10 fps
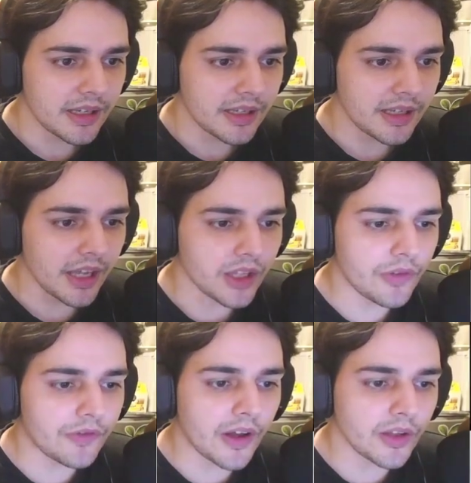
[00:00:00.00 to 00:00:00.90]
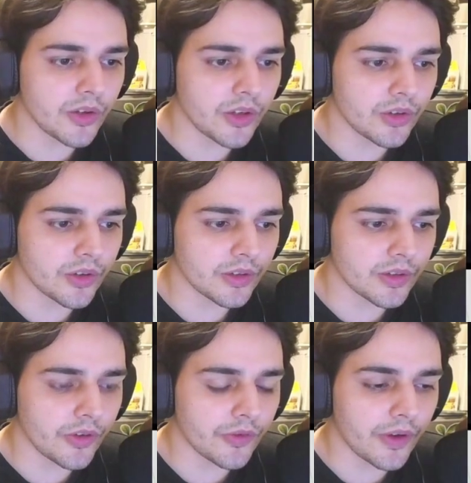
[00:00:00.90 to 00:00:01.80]
Yeah, you follow your
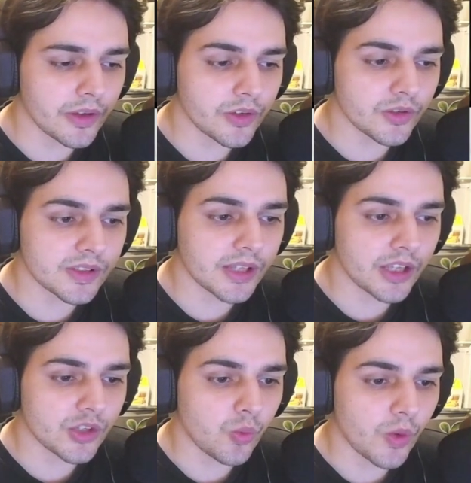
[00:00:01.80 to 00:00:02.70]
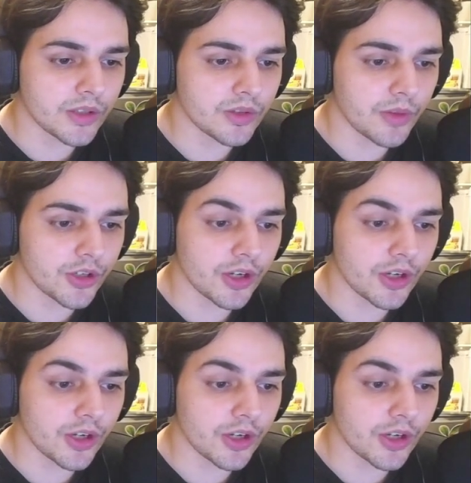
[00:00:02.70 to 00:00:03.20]
sketch way too much.